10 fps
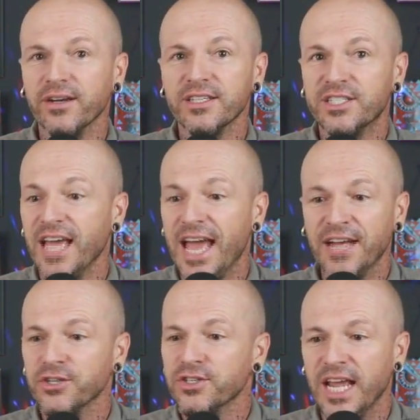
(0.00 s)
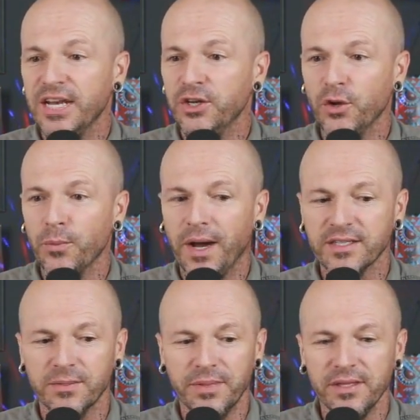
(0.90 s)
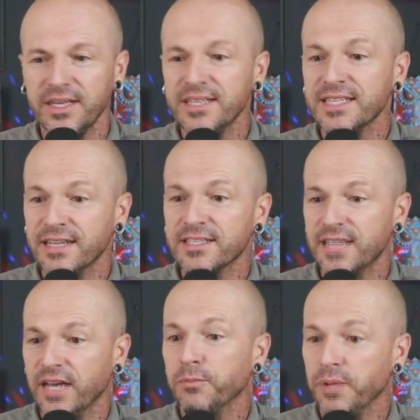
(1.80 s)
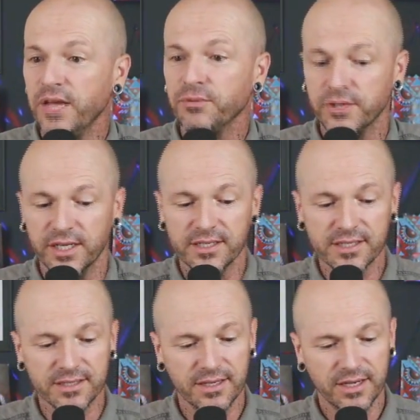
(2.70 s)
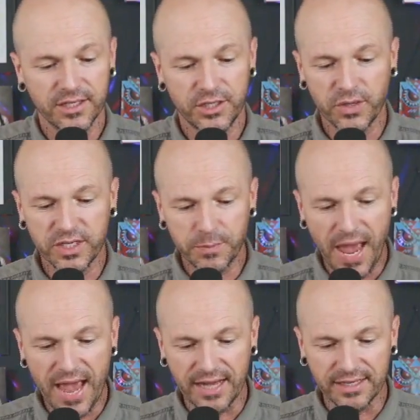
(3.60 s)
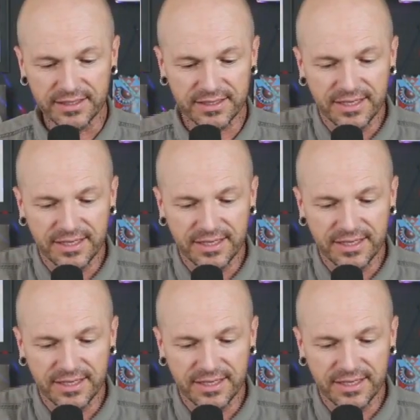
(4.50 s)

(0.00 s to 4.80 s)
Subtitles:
it's to entertain new possibilities in a state of playfulness, to expand.